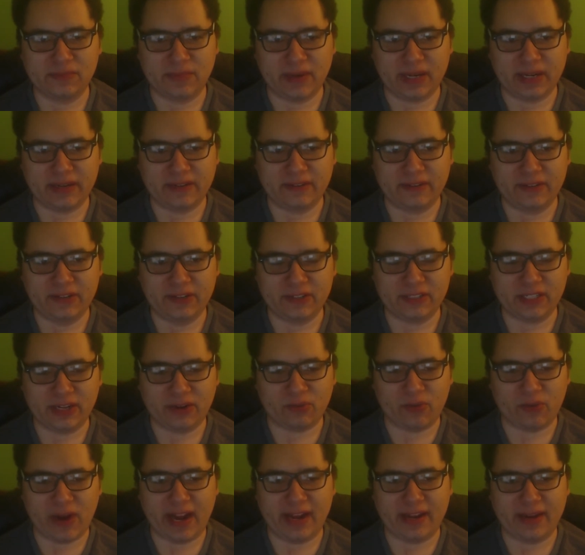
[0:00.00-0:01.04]
but usually a
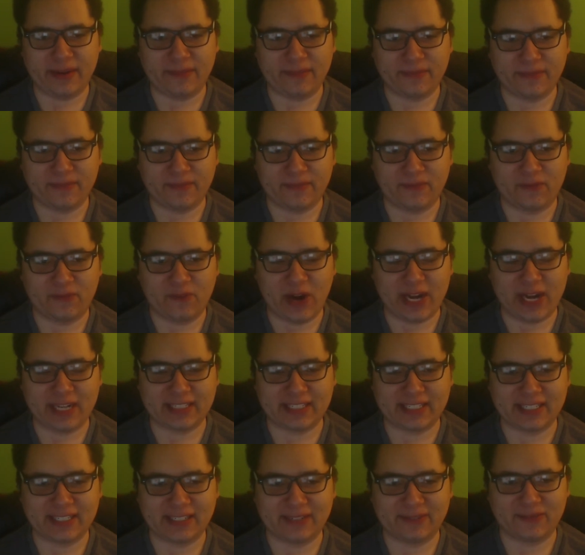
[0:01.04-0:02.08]
random
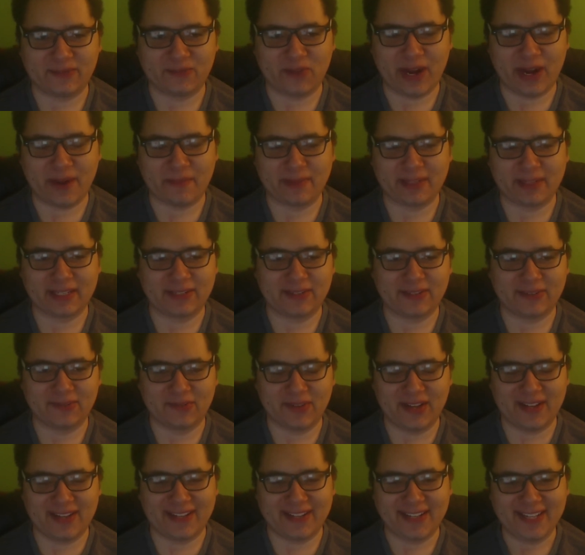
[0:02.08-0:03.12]
rambling,
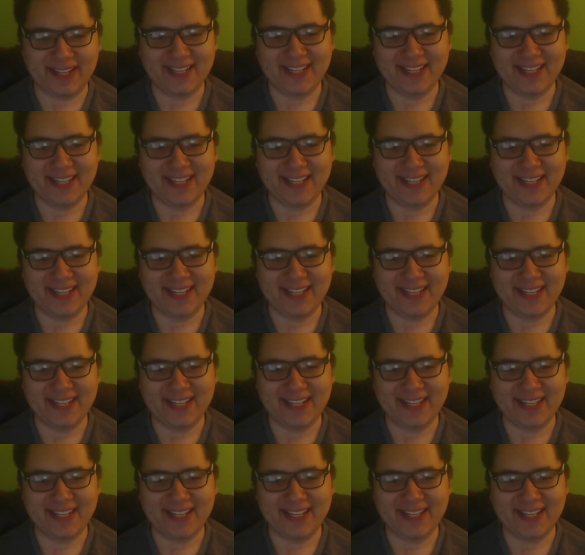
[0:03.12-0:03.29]
the